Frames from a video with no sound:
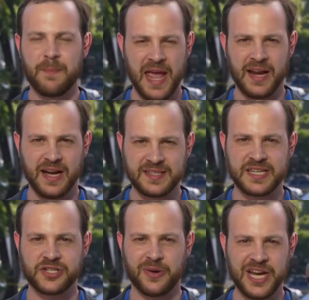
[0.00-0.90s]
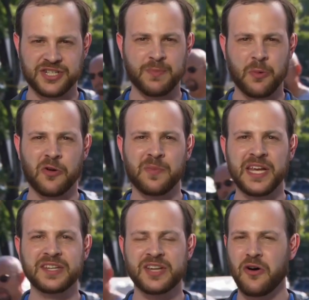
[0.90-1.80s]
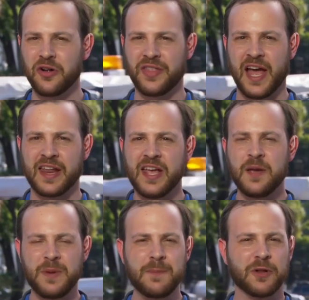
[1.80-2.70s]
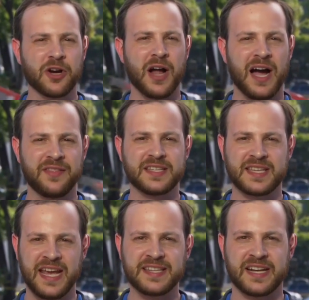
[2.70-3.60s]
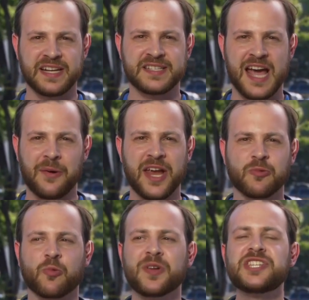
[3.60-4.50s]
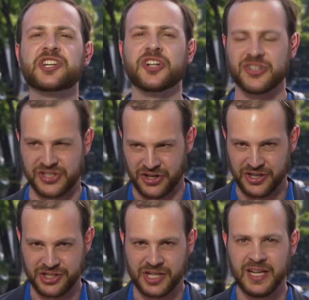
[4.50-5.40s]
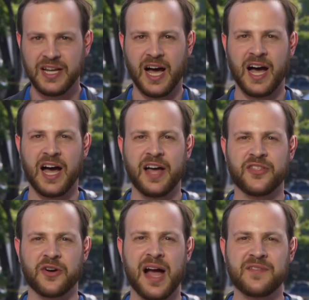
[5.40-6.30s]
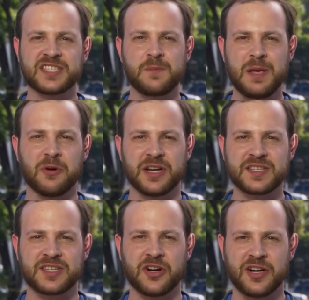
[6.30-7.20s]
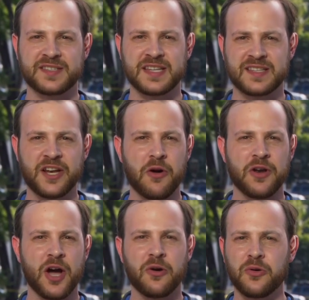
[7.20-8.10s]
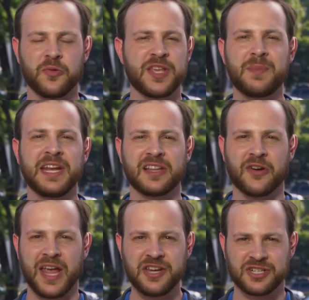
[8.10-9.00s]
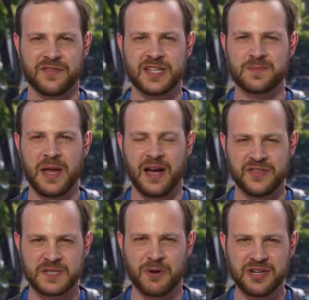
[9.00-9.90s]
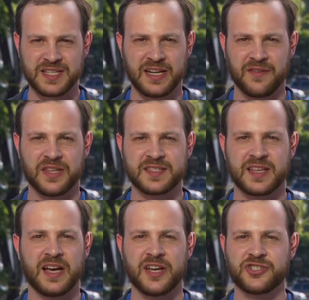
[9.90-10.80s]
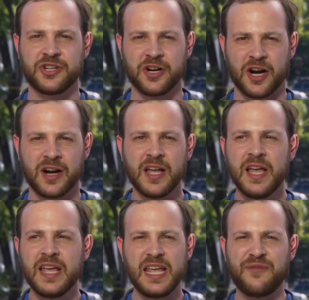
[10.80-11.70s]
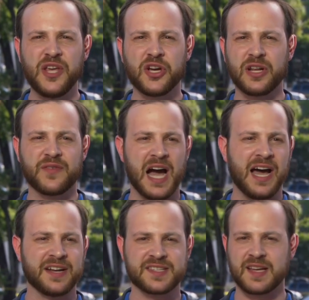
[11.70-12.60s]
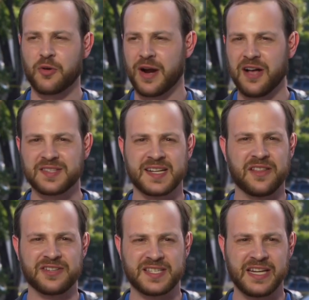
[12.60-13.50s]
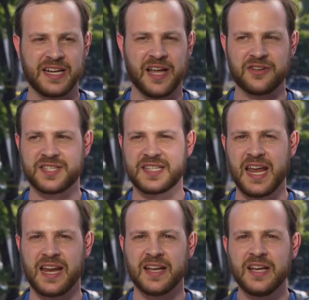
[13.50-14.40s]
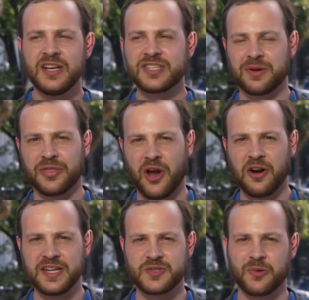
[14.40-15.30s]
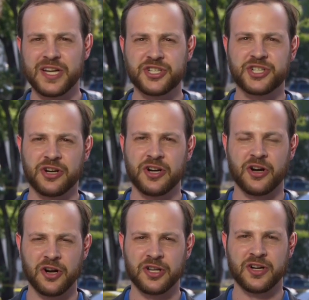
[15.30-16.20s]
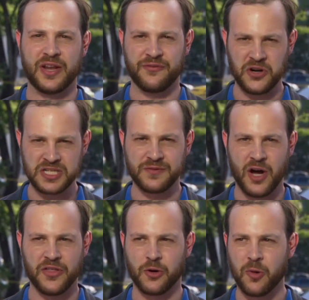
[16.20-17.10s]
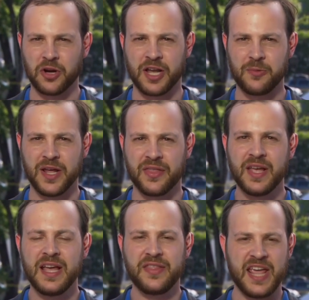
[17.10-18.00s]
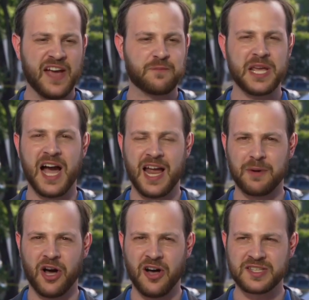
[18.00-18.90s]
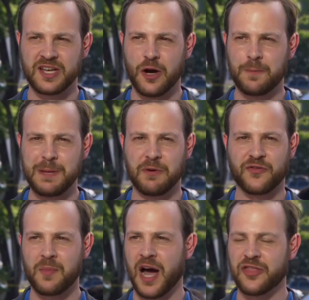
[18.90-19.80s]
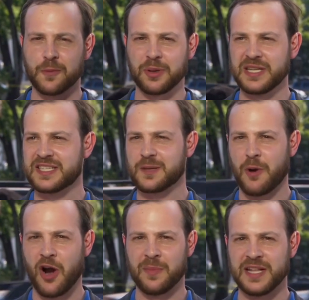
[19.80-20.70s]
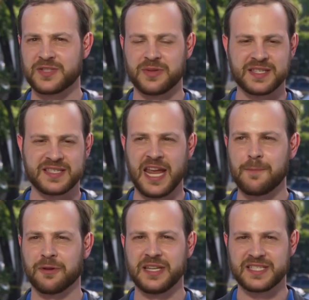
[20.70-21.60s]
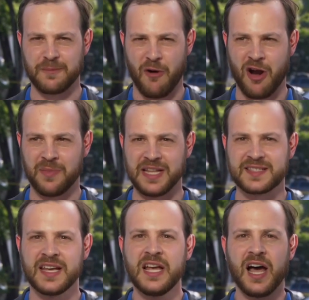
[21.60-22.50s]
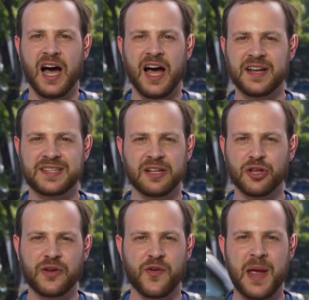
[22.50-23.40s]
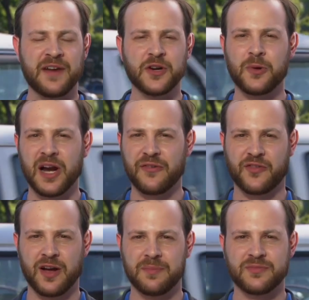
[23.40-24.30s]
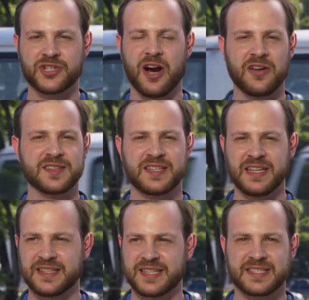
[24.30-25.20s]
manhunt situation. But we're being told that people are on this case and it is now a regional search. Uh, there are obviously people concerned since they don't know who the immediate location of this of this person, of this uh, shooter, if he could have gotten to somewhere else, another city, another state. So authorities reassured earlier that first of all, they're working with the FBI, but also people from other police departments, with state police departments, uh, to look from everywhere from Charleston to